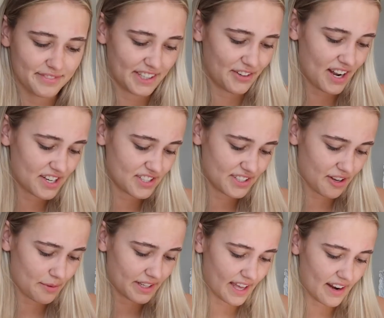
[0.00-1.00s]
I don't actually know
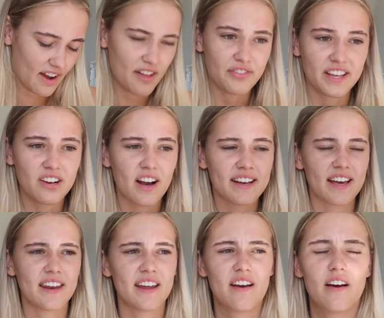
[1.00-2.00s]
when I get it. I think I
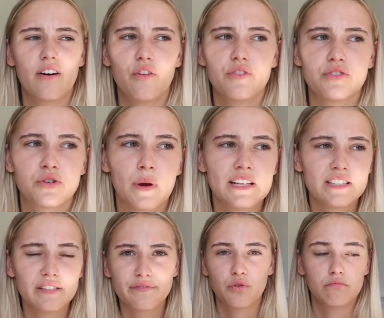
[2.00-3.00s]
get it on the
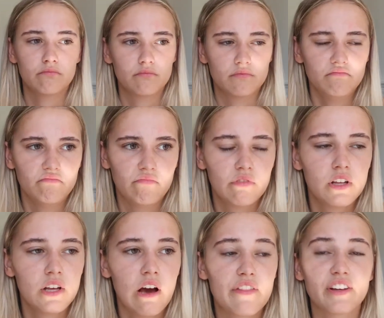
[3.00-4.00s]
24th, hmm?
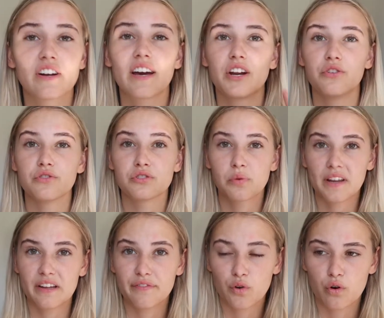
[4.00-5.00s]
I think I get it on the
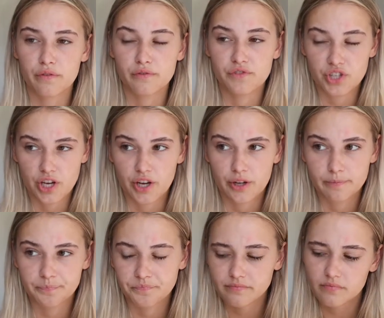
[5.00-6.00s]
24th of
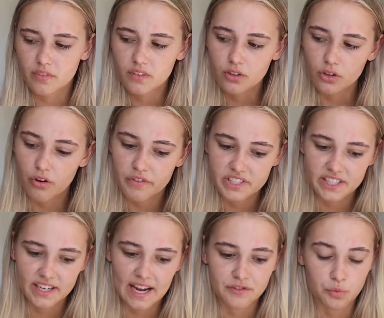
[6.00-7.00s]
June. Obviously
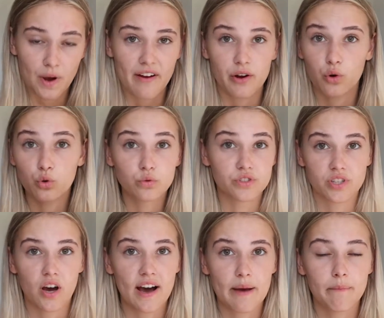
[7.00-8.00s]
then I have to wear it all the
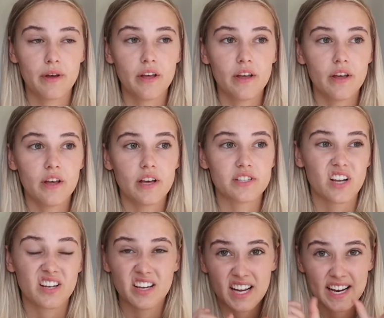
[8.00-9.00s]
time it's
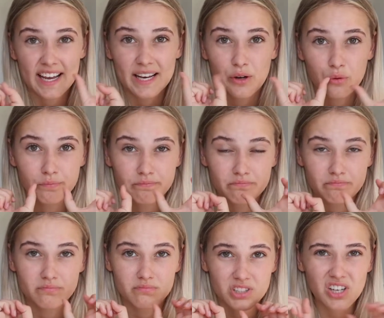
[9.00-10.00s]
like a clear little
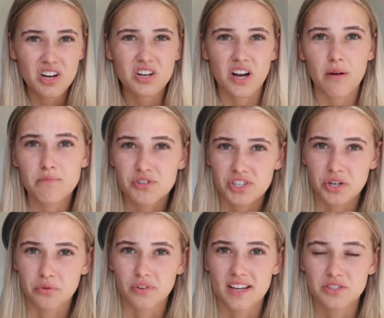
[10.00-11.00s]
it's like a gum
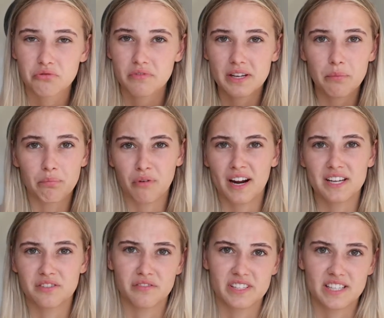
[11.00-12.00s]
shield like it's not really a
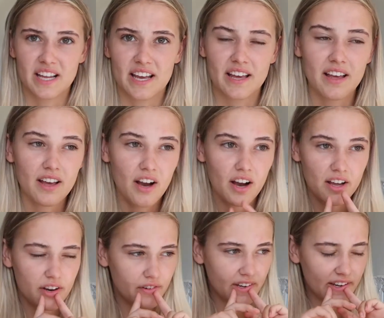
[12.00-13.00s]
brace obviously
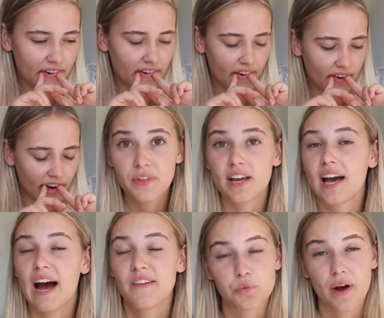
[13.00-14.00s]
I don't really know.
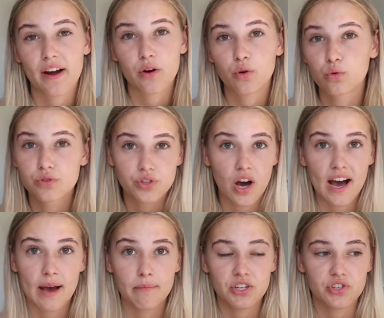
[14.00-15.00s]
Have to wear it all the
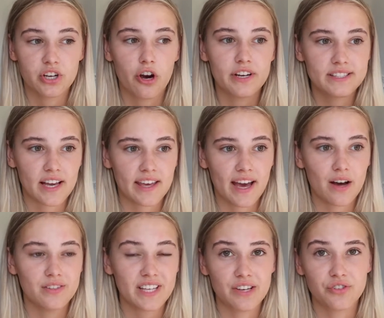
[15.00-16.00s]
time. Literally, I only take it
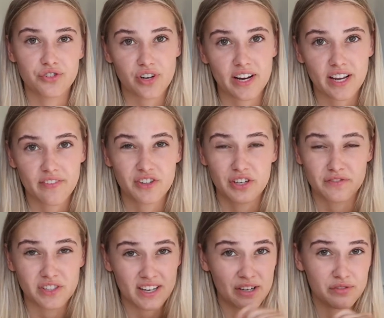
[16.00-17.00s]
out to eat and drink, and then you have
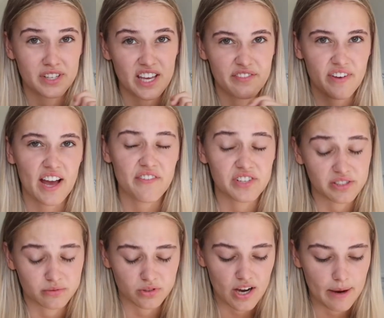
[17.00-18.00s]
to clean your teeth every
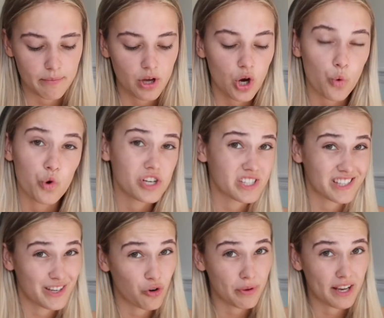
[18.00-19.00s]
single time, which is a
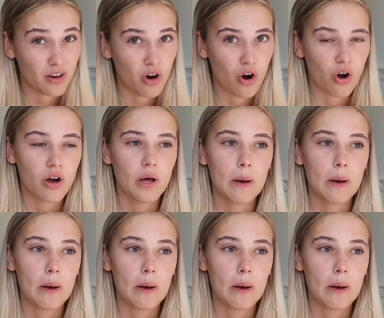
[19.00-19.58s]
little bit long.